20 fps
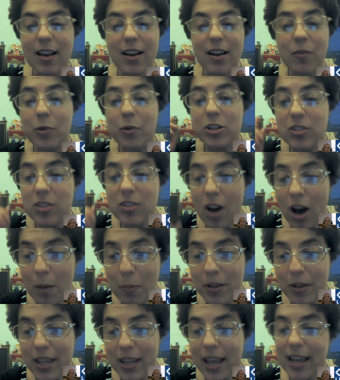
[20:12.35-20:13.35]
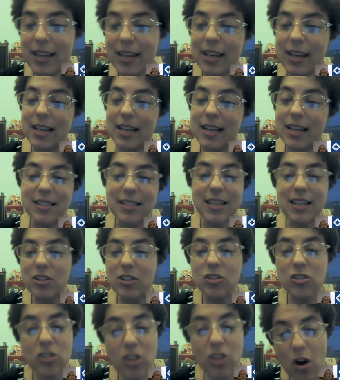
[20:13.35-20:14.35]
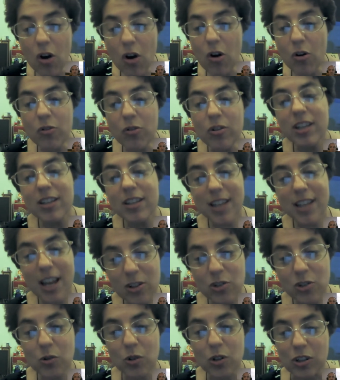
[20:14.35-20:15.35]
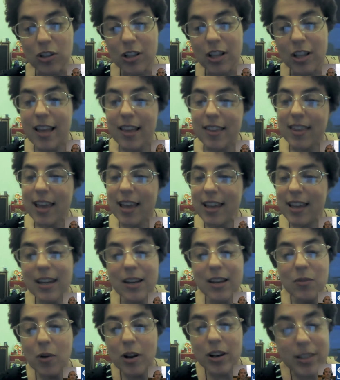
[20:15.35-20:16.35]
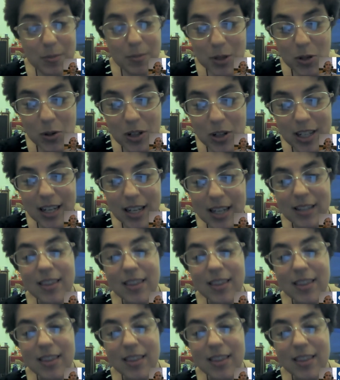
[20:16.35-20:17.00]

What's complicated is that it's so contextual that in one community,